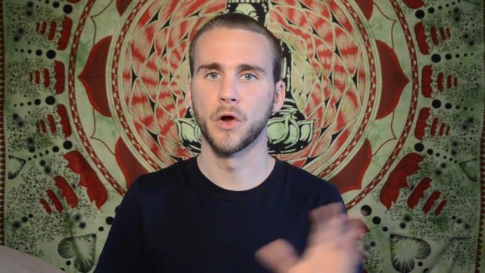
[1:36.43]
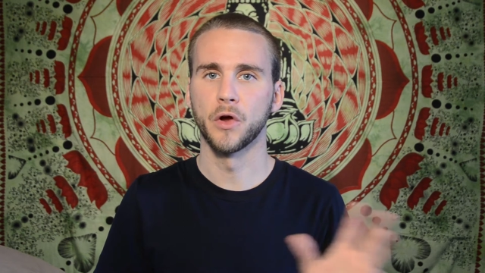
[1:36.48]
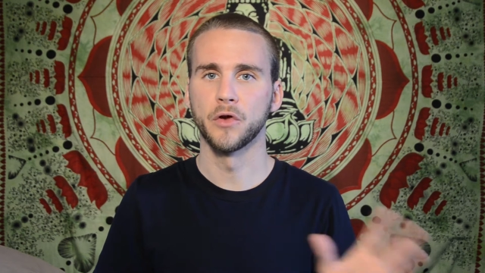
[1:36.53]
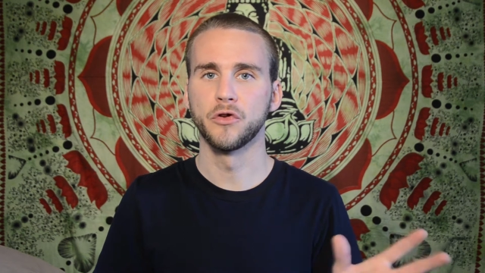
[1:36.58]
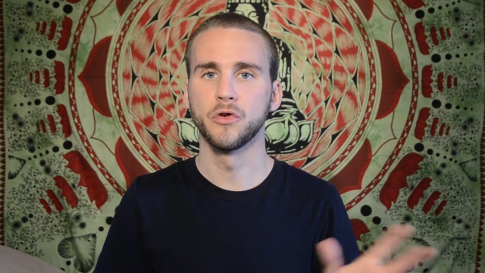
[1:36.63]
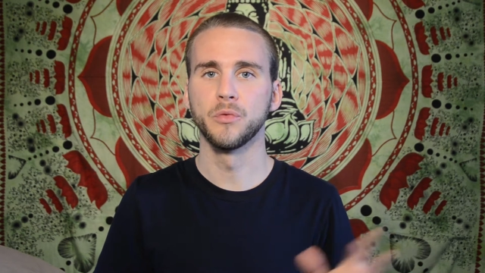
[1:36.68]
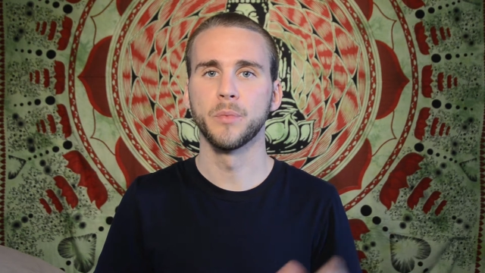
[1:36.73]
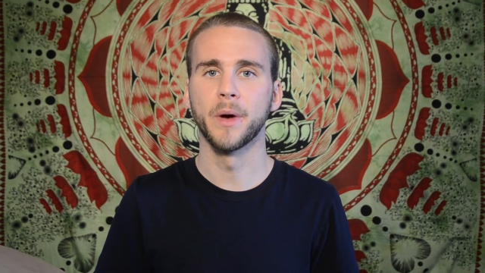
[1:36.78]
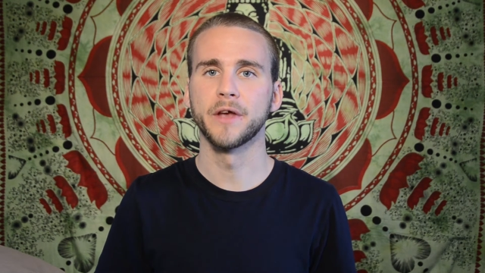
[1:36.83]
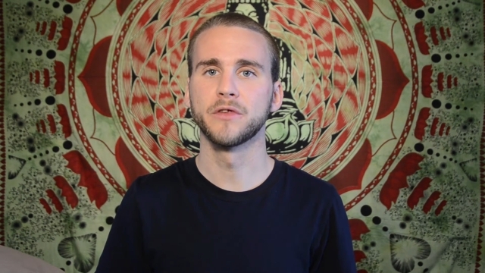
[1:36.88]

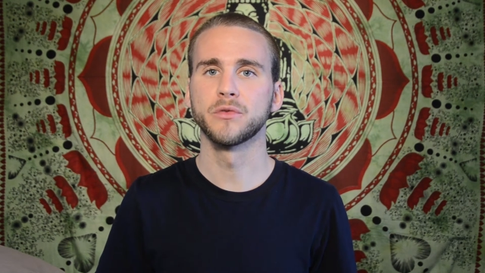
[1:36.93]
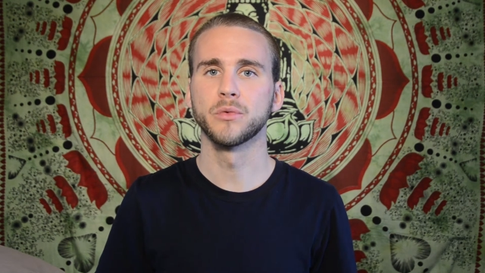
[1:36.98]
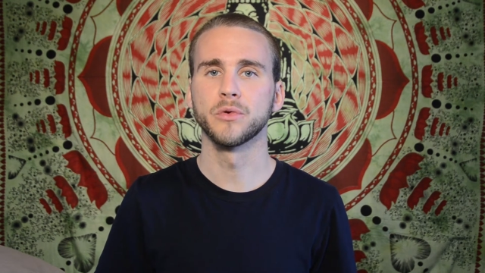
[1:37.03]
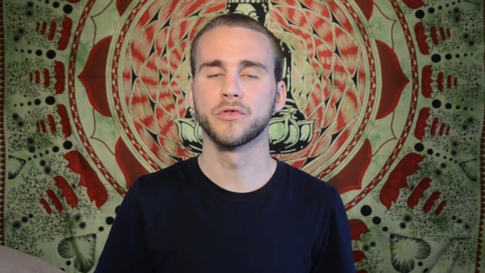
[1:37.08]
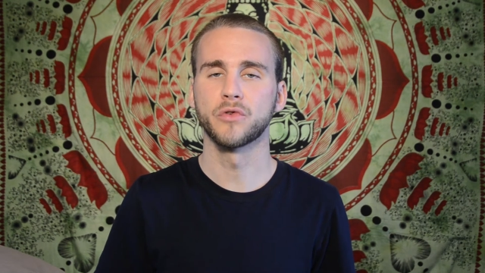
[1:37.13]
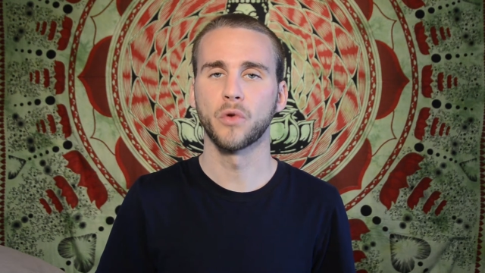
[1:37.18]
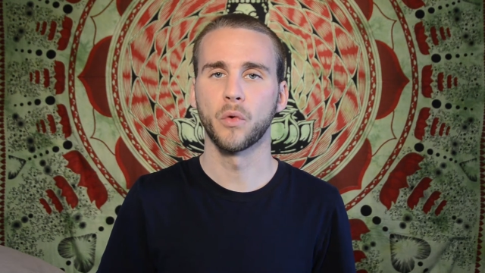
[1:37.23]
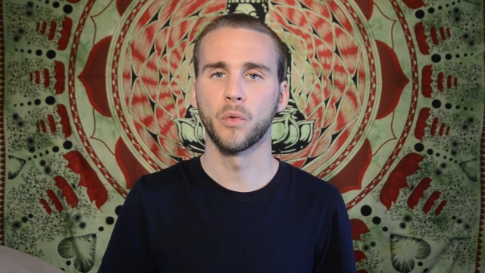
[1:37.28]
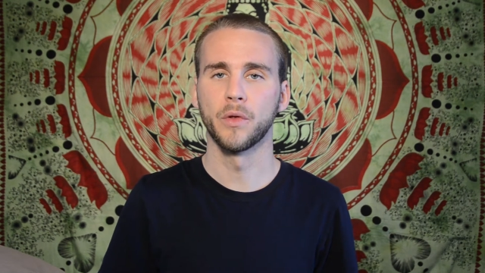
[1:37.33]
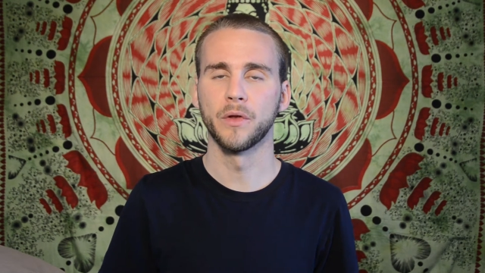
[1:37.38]
two bikes were
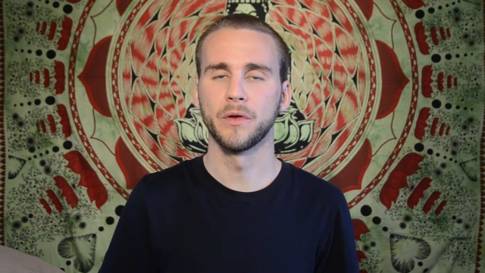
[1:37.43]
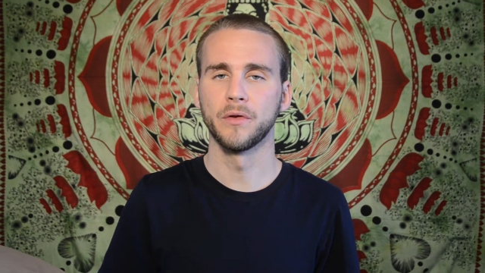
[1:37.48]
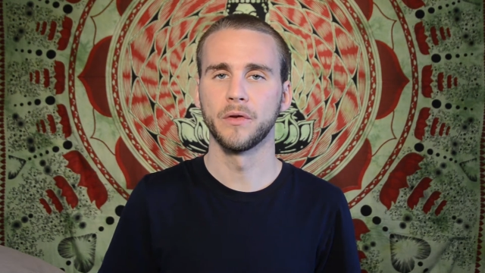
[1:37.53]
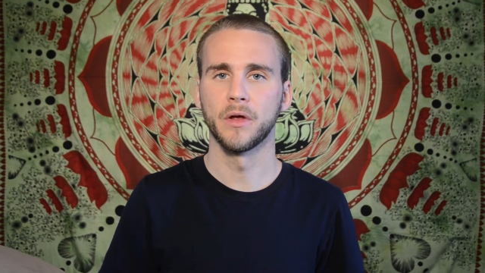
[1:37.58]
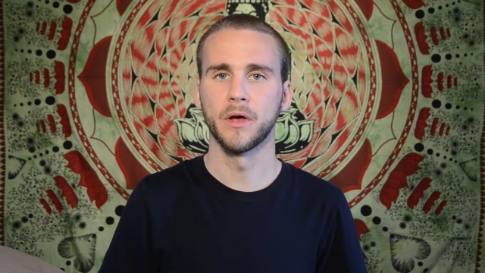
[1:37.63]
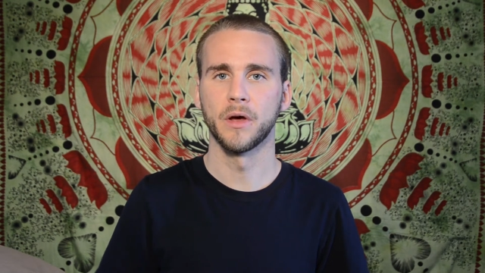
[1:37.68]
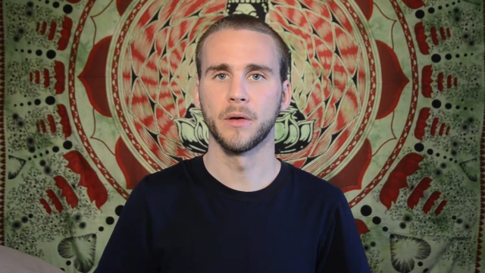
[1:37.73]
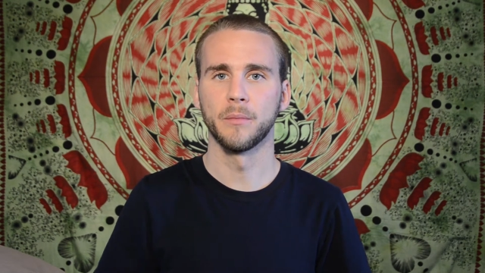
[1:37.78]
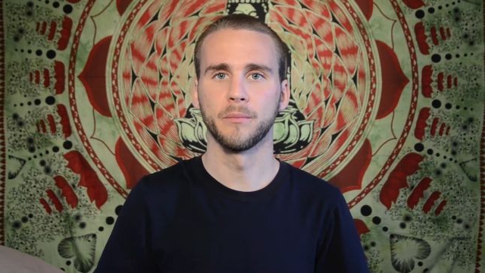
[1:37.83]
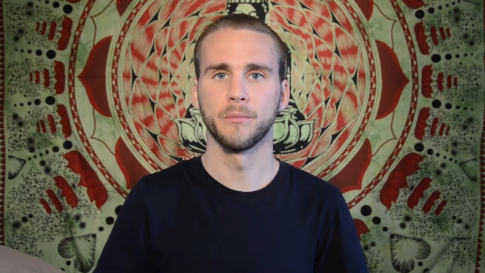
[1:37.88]
stolen
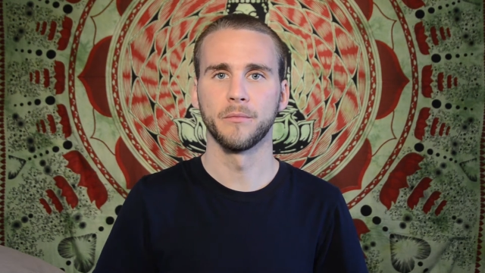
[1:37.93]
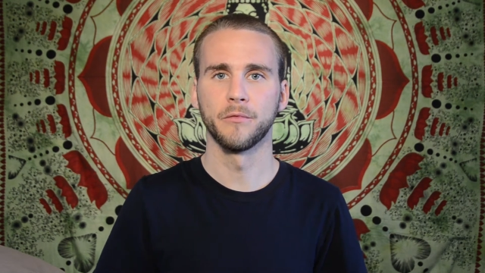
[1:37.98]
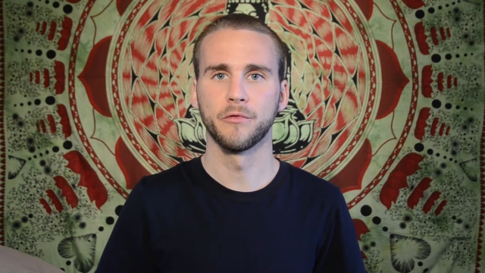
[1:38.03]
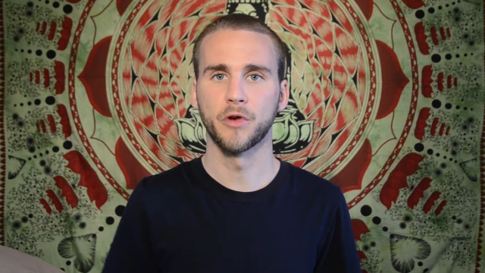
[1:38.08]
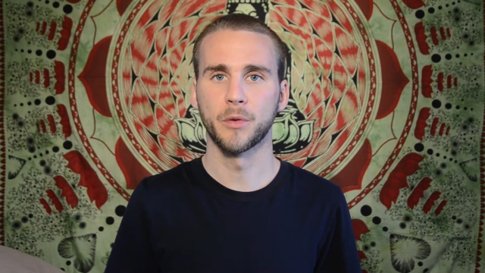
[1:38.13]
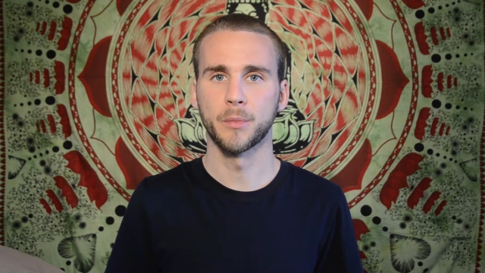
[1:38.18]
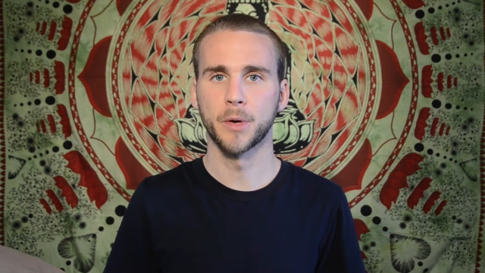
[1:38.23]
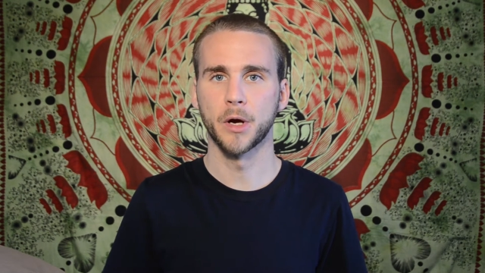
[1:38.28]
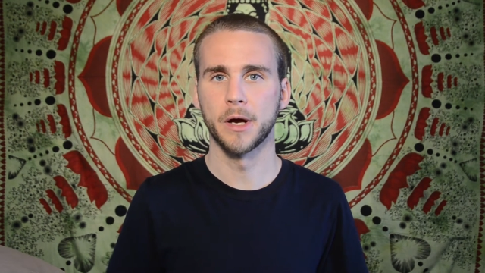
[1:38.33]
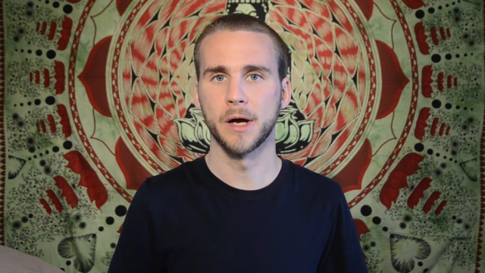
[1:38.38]

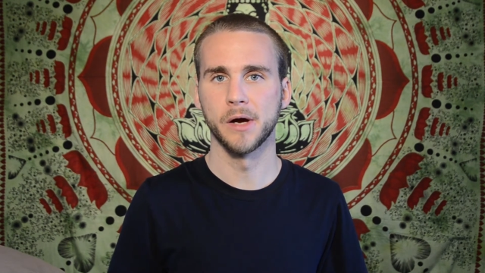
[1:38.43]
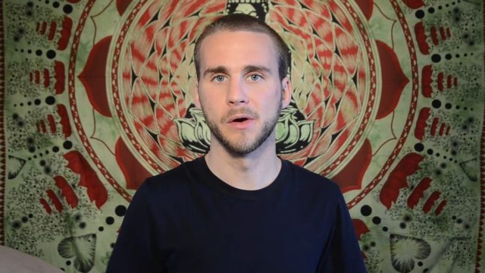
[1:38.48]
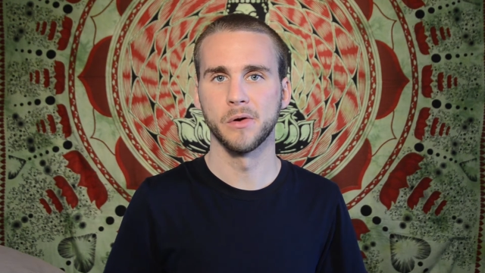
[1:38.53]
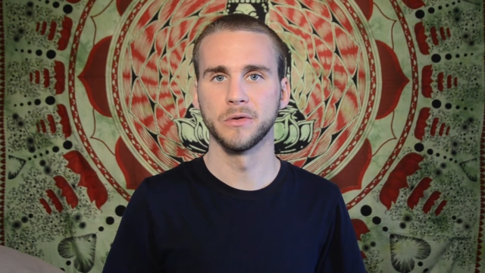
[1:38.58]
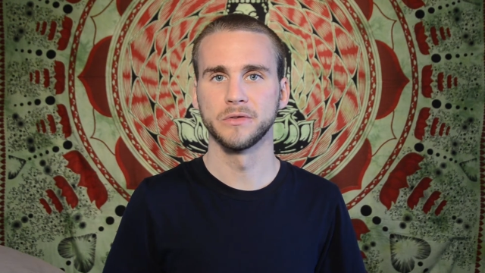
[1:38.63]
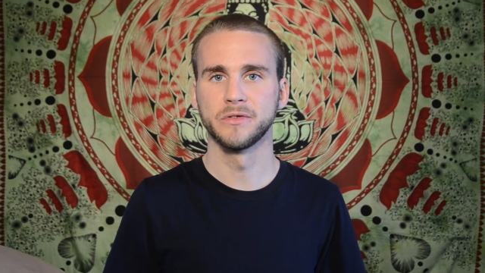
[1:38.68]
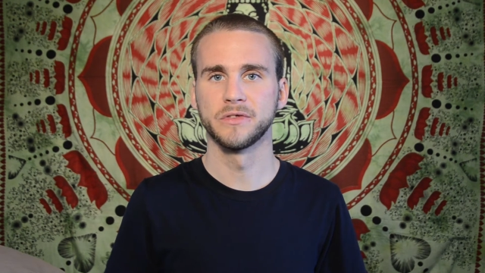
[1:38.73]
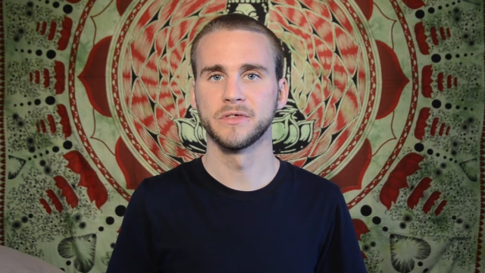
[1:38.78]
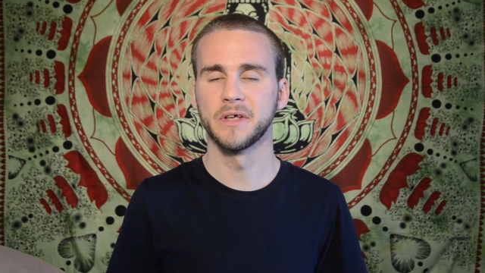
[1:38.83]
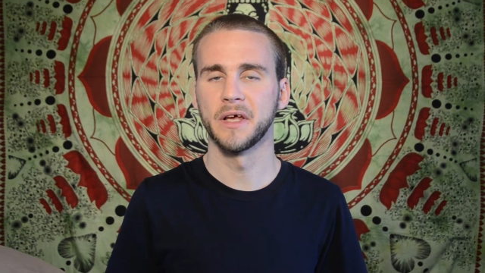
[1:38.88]
from our house,